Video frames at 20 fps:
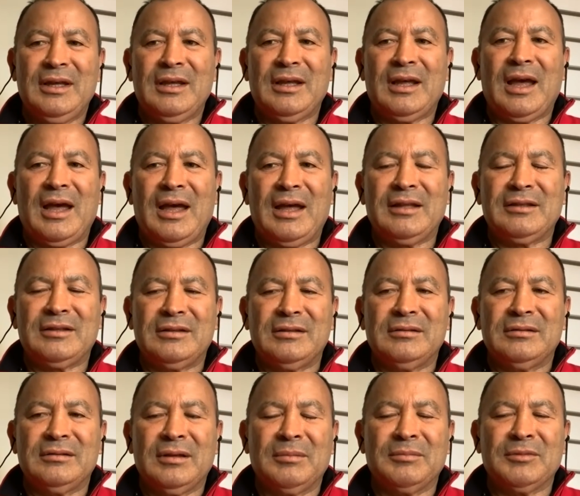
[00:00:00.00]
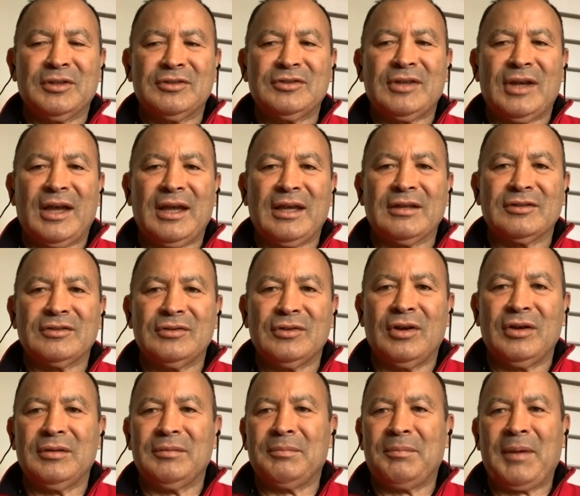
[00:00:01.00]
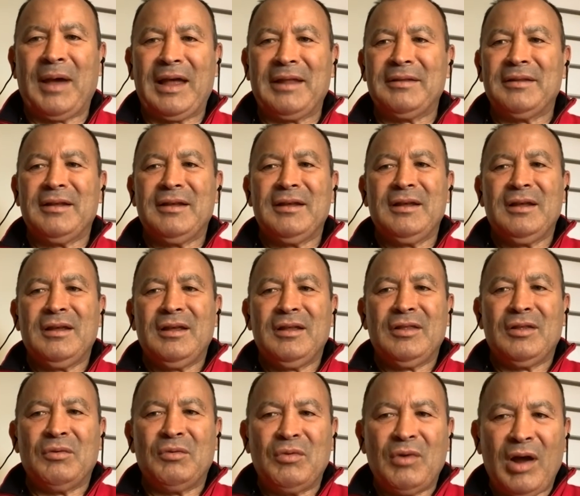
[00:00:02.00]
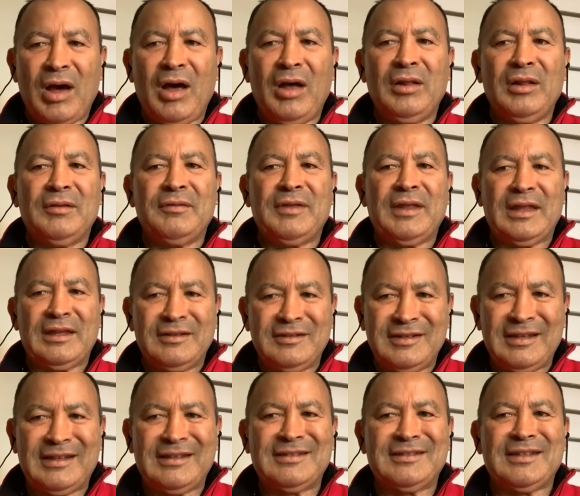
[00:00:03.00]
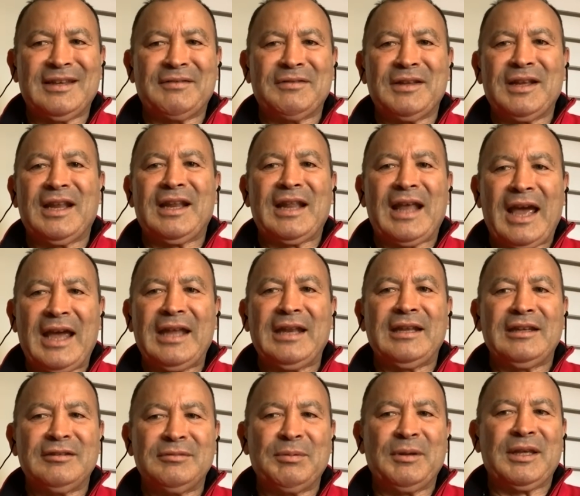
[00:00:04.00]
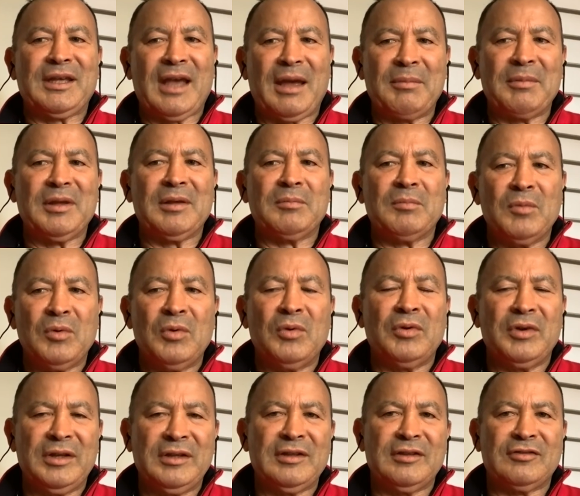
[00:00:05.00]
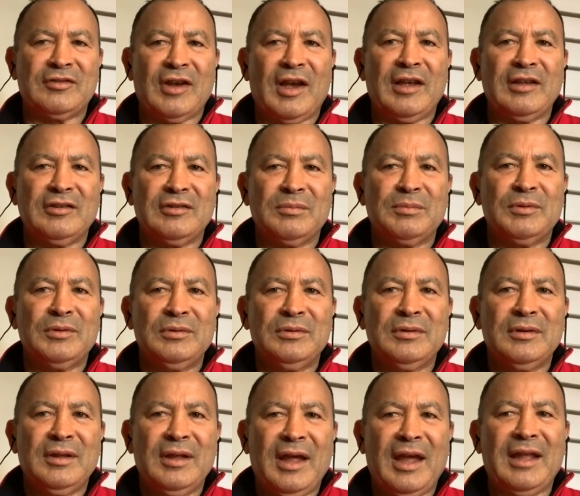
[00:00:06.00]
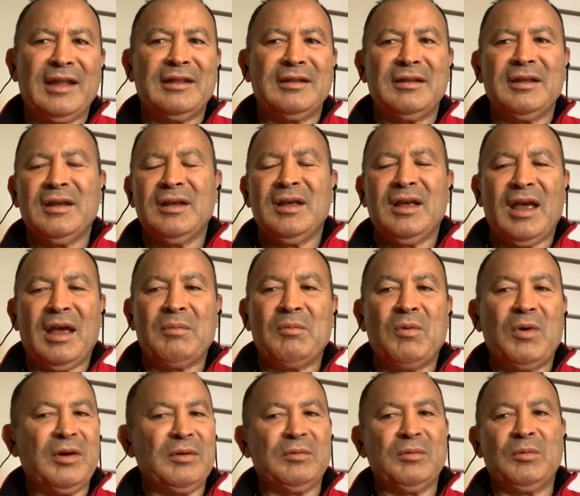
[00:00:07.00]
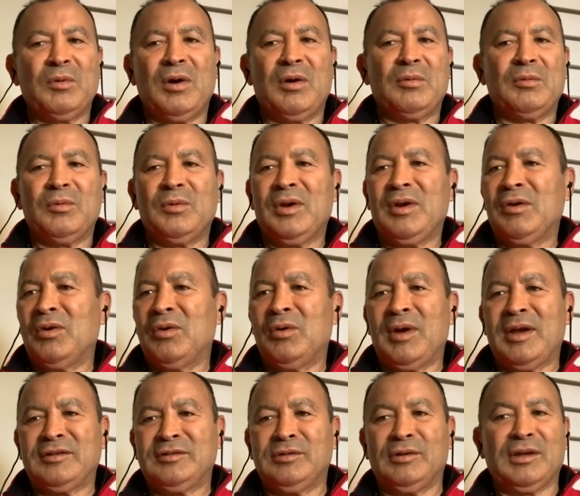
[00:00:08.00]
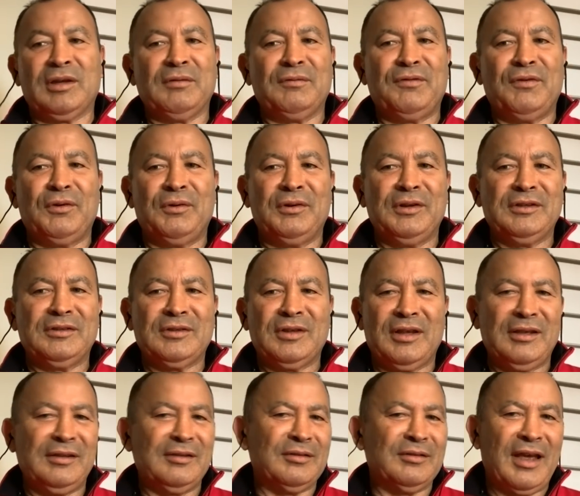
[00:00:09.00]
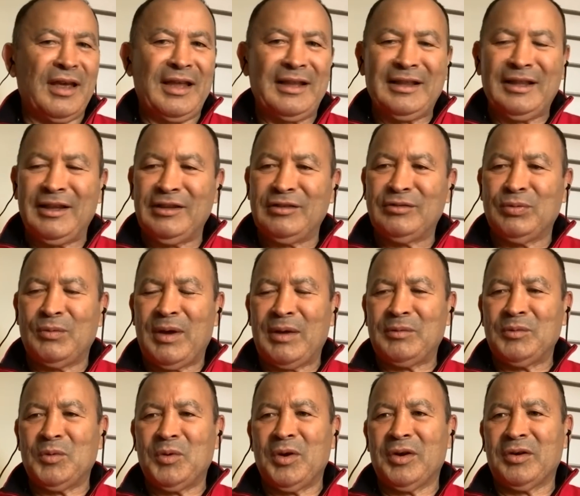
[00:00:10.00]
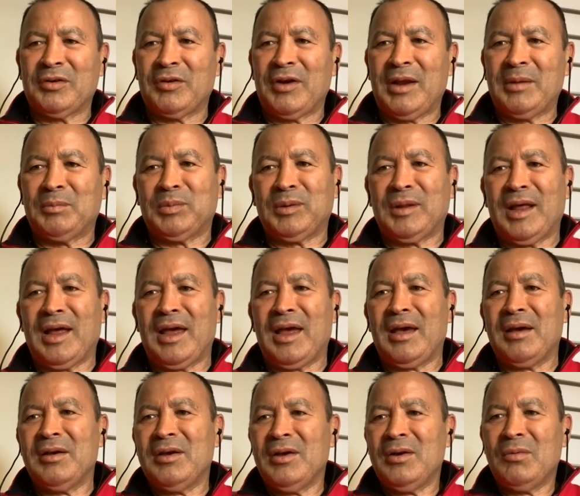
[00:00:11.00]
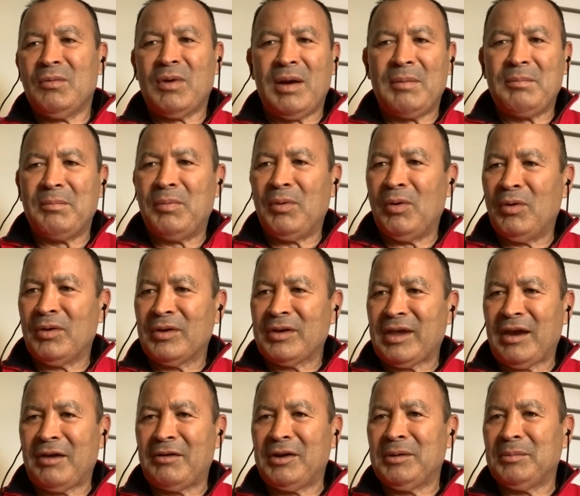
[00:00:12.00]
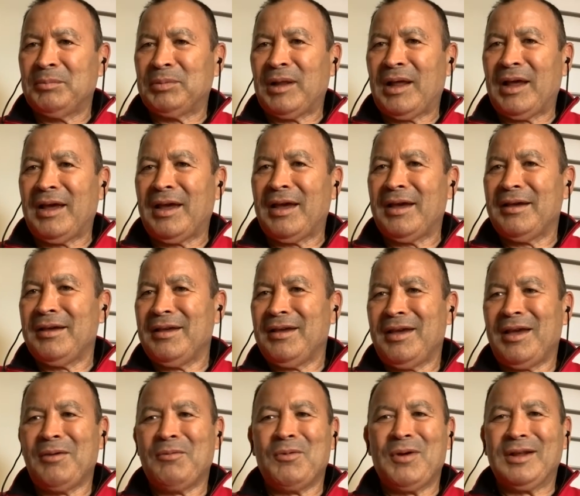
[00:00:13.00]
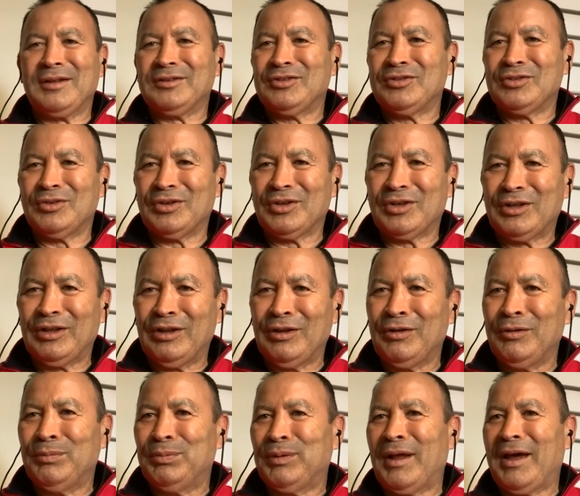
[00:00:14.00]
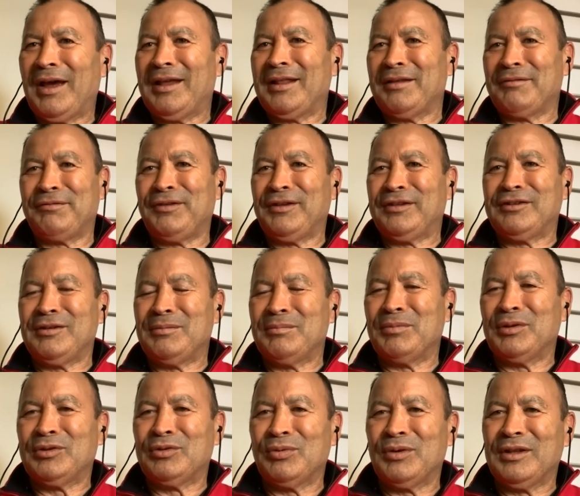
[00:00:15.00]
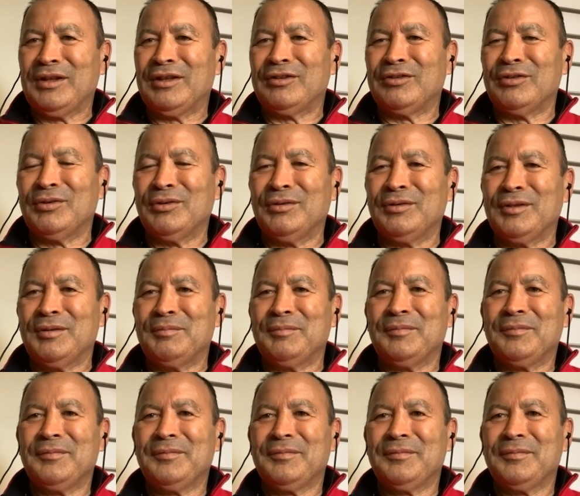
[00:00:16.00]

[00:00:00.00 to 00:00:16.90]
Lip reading: I'm not saying it's not, but the role of the 6, 7, and 8 is becoming more interchangeable. And what we're always looking for is at least one work rate player, one ball carrier player, and one sort of glue player that fits in between the two of them.